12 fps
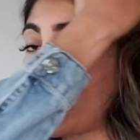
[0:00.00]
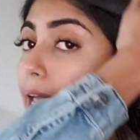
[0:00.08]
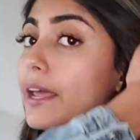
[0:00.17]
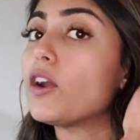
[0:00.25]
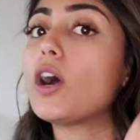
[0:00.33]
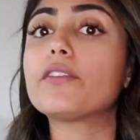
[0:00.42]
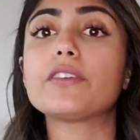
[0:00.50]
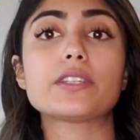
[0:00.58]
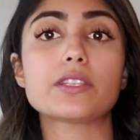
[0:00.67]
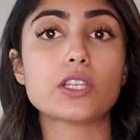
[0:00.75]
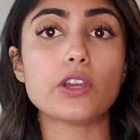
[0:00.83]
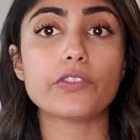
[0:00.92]
And
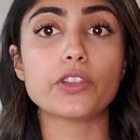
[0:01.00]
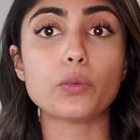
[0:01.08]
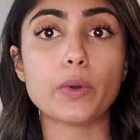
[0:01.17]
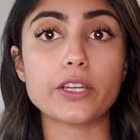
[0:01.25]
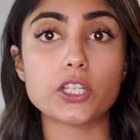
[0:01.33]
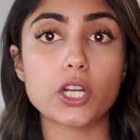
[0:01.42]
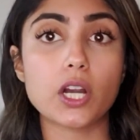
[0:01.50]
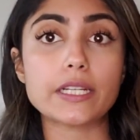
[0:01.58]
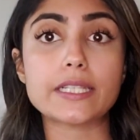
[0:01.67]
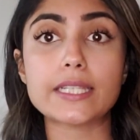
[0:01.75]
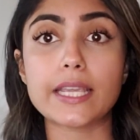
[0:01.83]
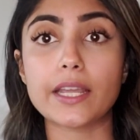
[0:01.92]
obviously over the winter,
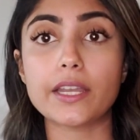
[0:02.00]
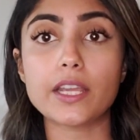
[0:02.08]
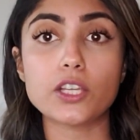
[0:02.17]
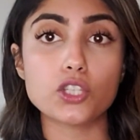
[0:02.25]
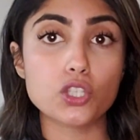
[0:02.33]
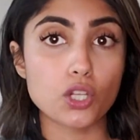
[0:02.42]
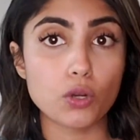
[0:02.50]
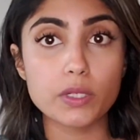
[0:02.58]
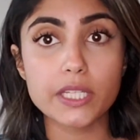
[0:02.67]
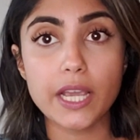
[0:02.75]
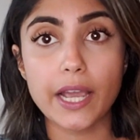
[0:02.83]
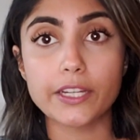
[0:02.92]
our skin is so
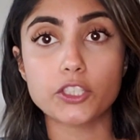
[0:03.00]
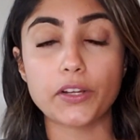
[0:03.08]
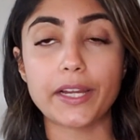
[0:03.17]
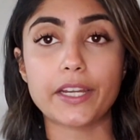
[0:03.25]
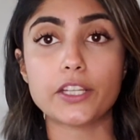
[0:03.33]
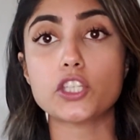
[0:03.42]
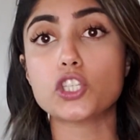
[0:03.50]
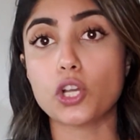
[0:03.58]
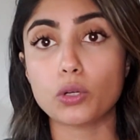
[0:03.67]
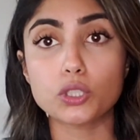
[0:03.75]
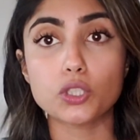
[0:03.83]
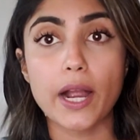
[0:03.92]
dehydrated,
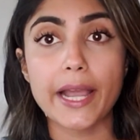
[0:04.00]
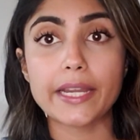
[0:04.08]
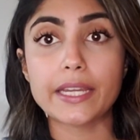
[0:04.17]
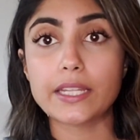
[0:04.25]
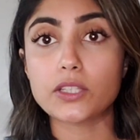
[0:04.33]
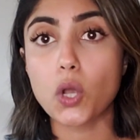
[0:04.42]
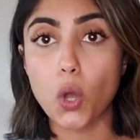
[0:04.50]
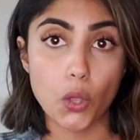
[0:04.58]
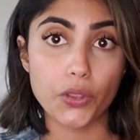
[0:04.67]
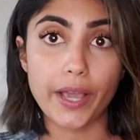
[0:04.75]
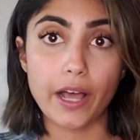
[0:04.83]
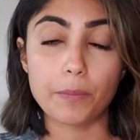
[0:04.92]
so dry, it needs
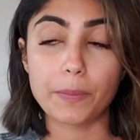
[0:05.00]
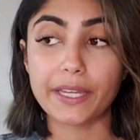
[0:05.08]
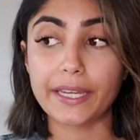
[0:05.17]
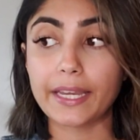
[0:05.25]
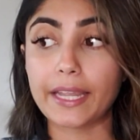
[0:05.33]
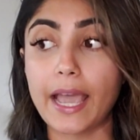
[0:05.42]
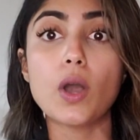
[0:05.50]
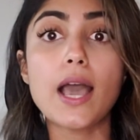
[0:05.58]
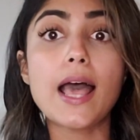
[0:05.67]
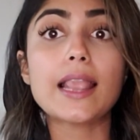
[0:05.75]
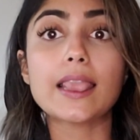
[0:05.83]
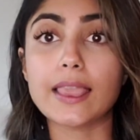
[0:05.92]
all the help it can get.
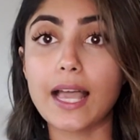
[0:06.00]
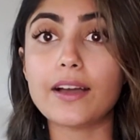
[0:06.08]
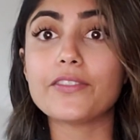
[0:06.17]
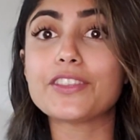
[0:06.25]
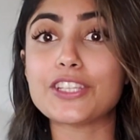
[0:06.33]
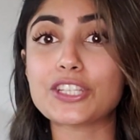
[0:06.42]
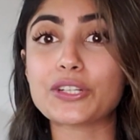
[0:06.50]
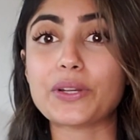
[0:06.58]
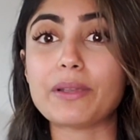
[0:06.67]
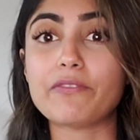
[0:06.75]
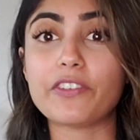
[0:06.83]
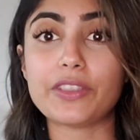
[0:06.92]
Love this
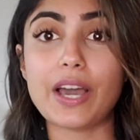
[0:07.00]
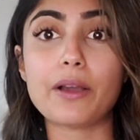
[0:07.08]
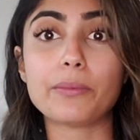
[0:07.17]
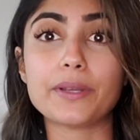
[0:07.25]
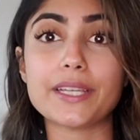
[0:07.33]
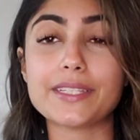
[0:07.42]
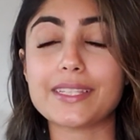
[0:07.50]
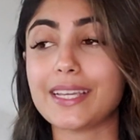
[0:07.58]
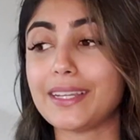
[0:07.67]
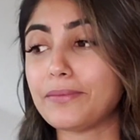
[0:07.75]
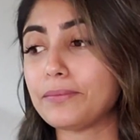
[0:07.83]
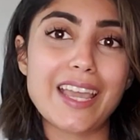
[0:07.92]
cream for that
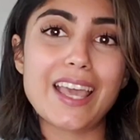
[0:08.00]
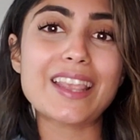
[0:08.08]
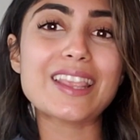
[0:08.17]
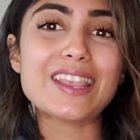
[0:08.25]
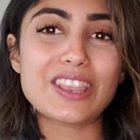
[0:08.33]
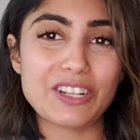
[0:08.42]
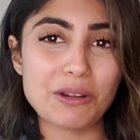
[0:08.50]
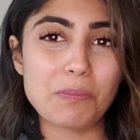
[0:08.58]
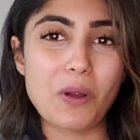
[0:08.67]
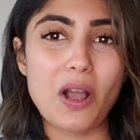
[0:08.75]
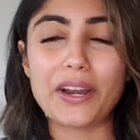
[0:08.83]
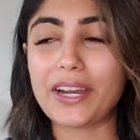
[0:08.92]
reason.
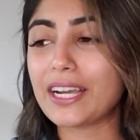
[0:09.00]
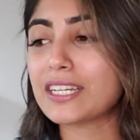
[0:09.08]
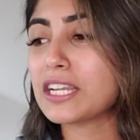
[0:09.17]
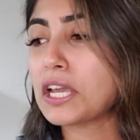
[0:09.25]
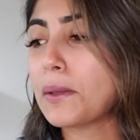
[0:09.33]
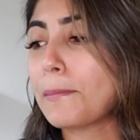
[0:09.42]
Third product.